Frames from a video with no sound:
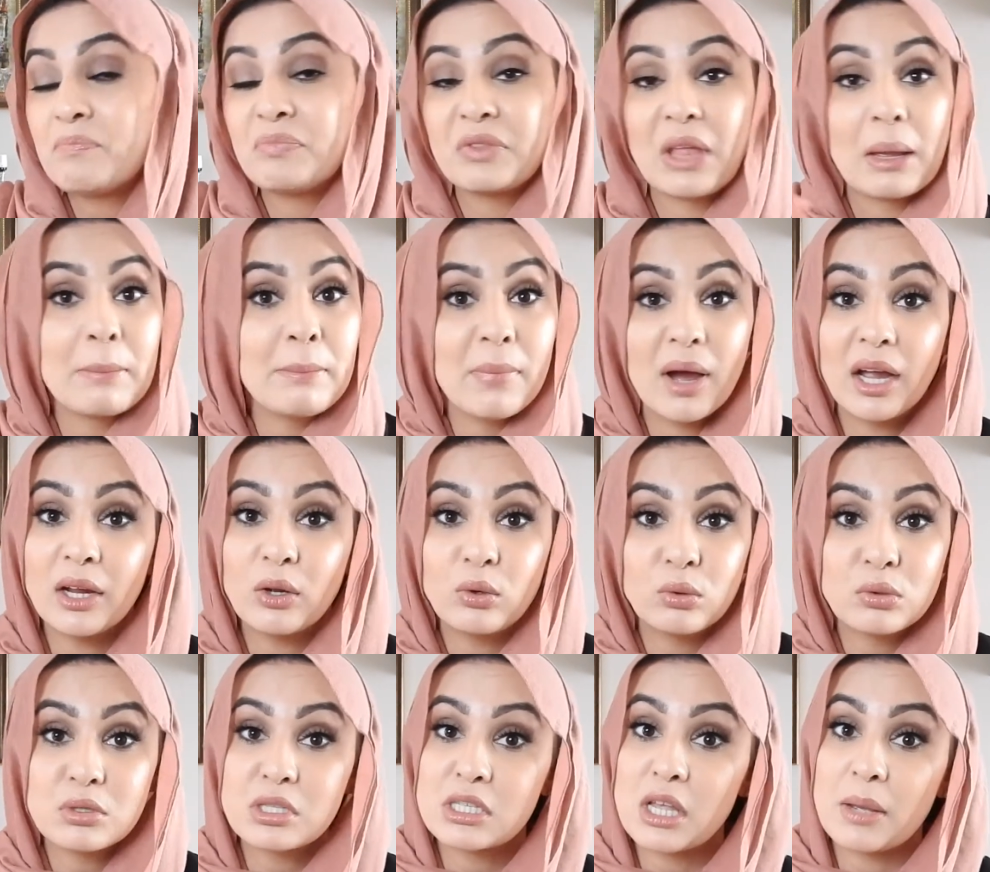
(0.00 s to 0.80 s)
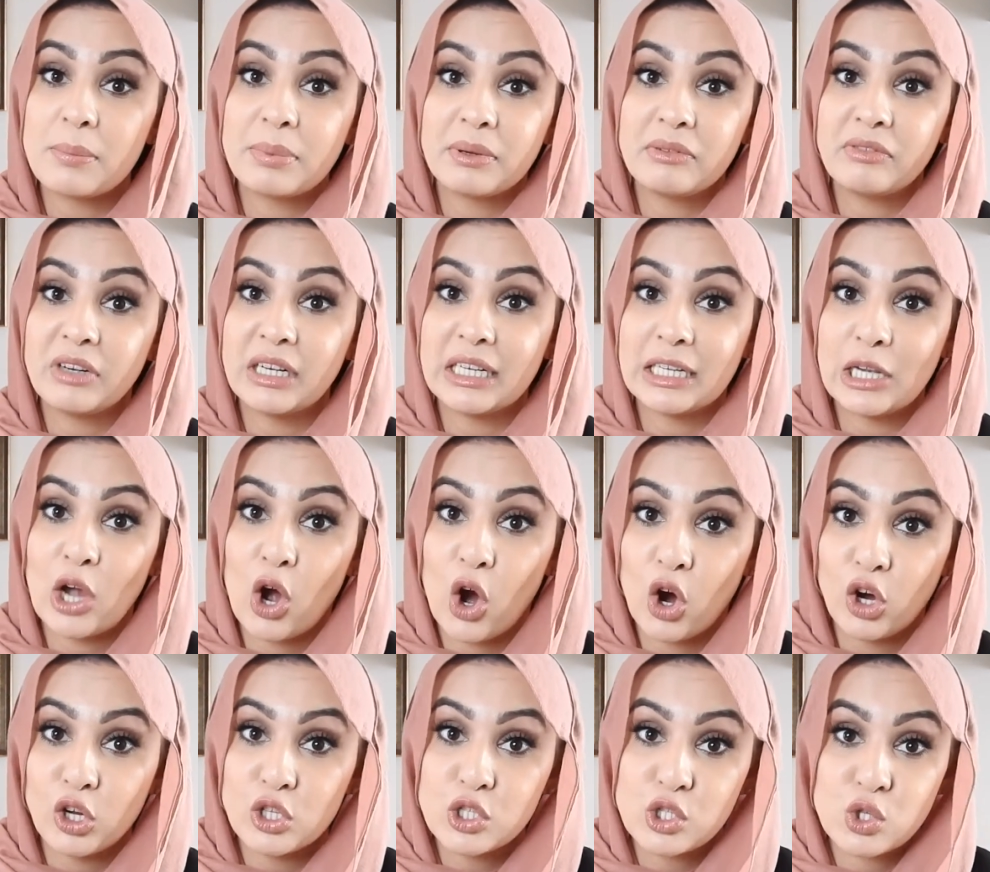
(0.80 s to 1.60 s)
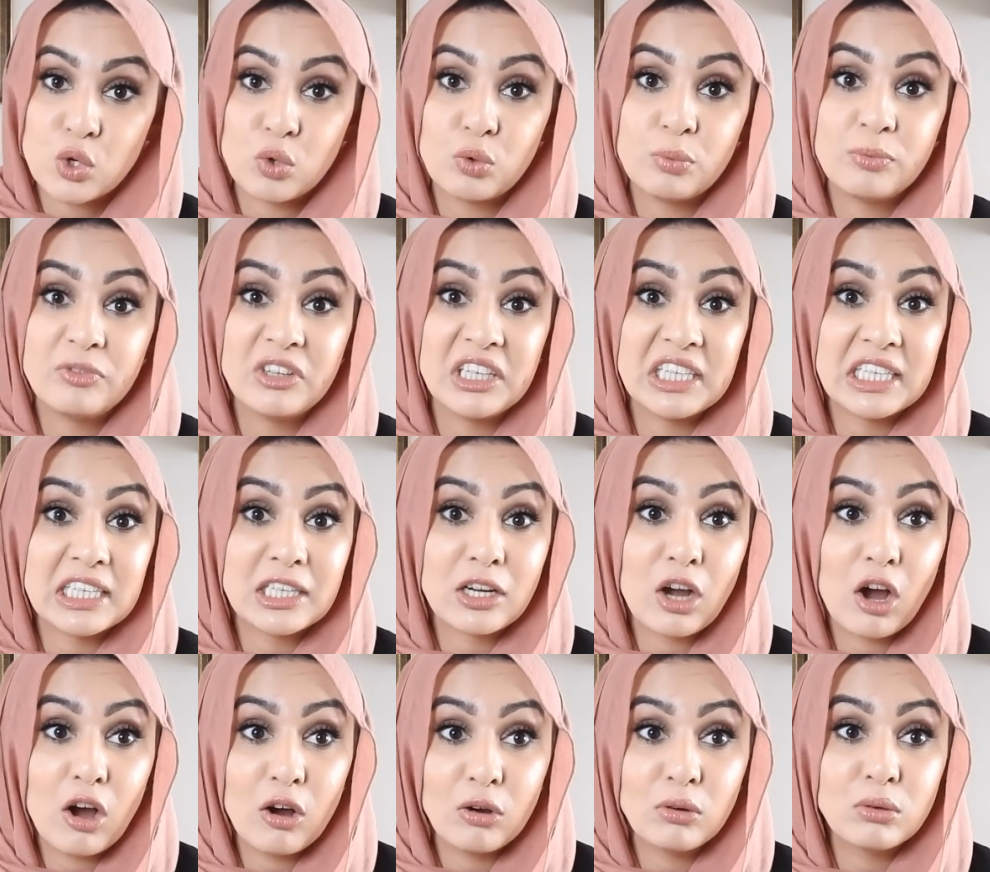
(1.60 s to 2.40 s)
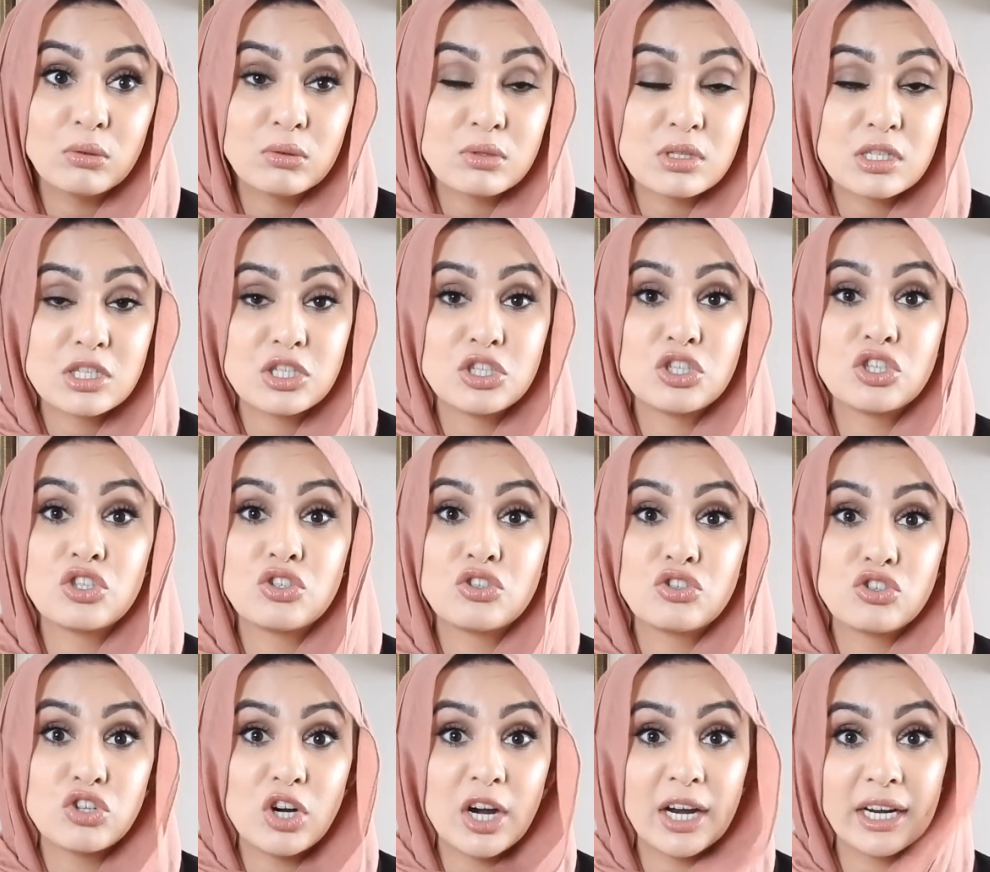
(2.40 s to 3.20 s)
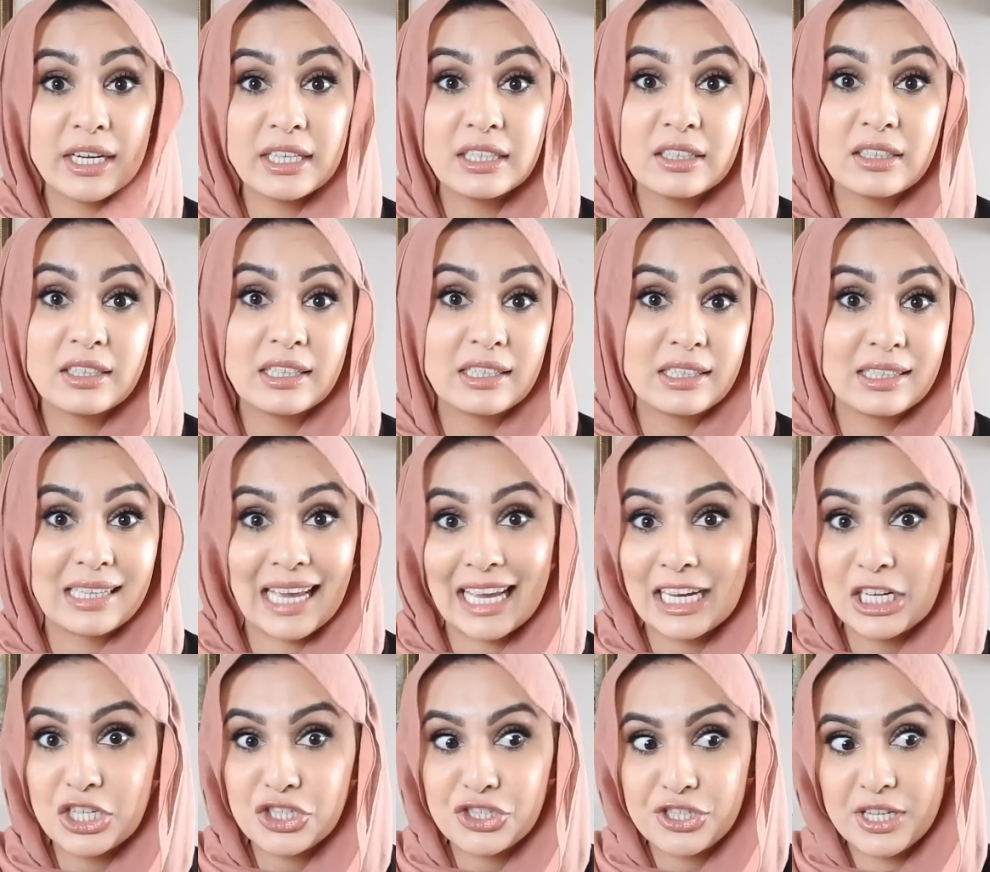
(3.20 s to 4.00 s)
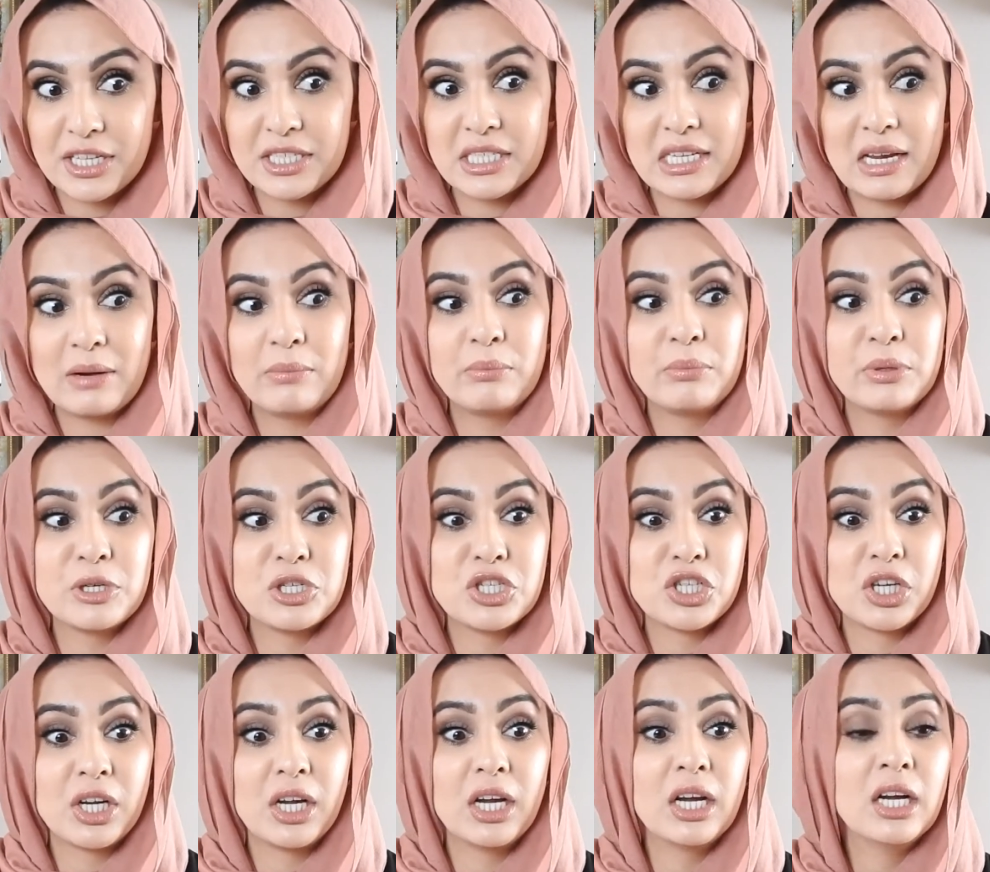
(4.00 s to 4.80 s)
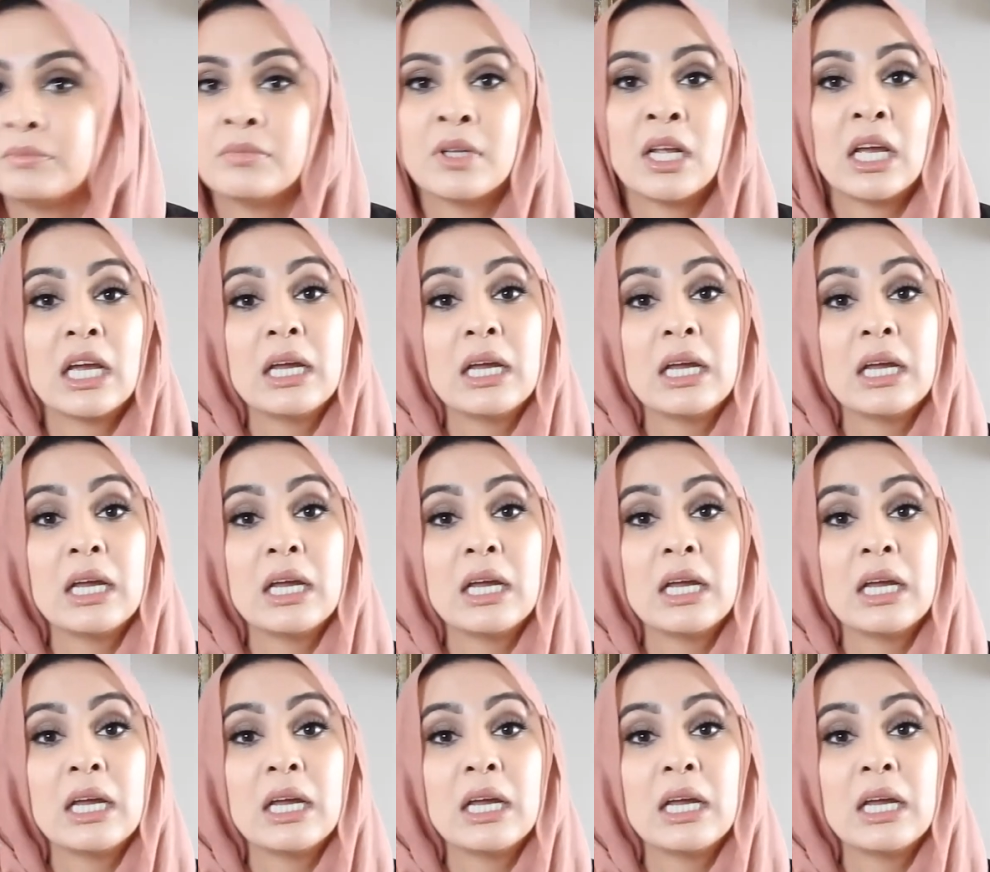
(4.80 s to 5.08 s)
They might also be really hot or really cold, so try and gauge their temperature.